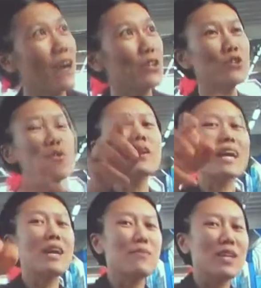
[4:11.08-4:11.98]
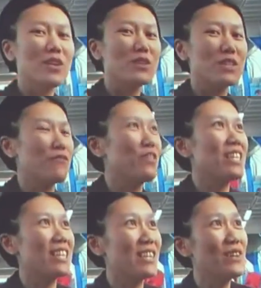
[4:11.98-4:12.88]
Are you okay being on the
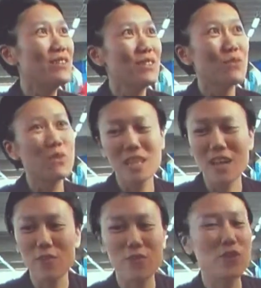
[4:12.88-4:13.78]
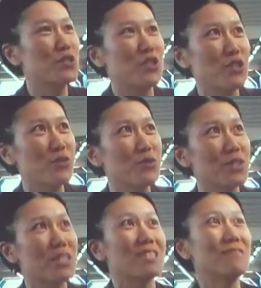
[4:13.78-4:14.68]
video? We love your
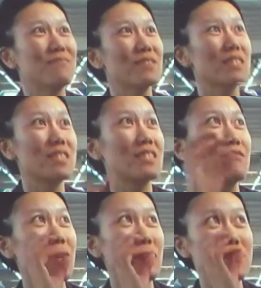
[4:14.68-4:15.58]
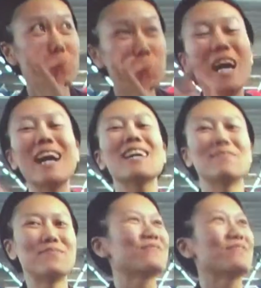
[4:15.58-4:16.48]
juice. They're
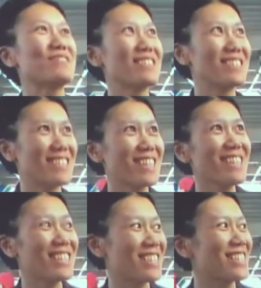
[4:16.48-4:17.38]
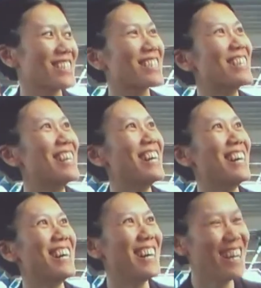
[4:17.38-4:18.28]
delicious.
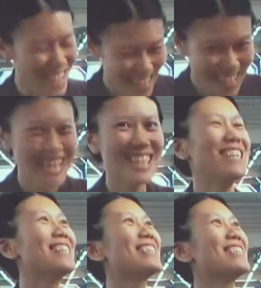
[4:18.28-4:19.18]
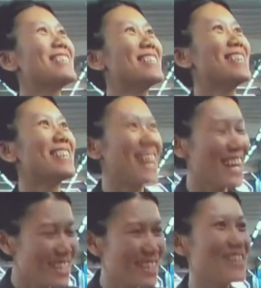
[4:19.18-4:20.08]

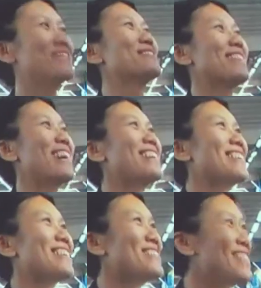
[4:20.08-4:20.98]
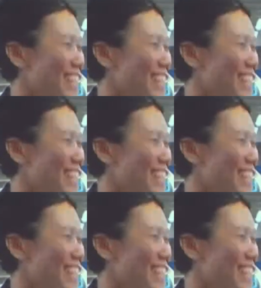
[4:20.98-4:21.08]
Thank you. Thank you.